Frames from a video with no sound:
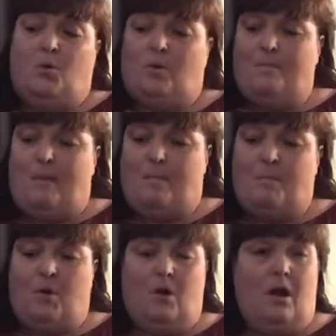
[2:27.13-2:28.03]

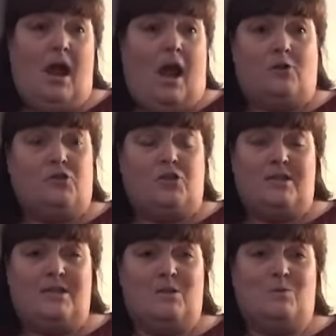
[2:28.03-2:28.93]
Remember how
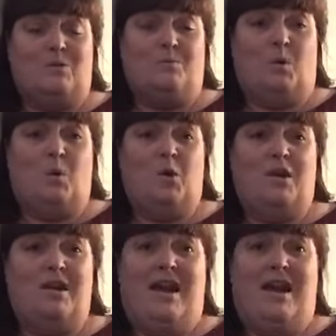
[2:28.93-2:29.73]
Jesus was born,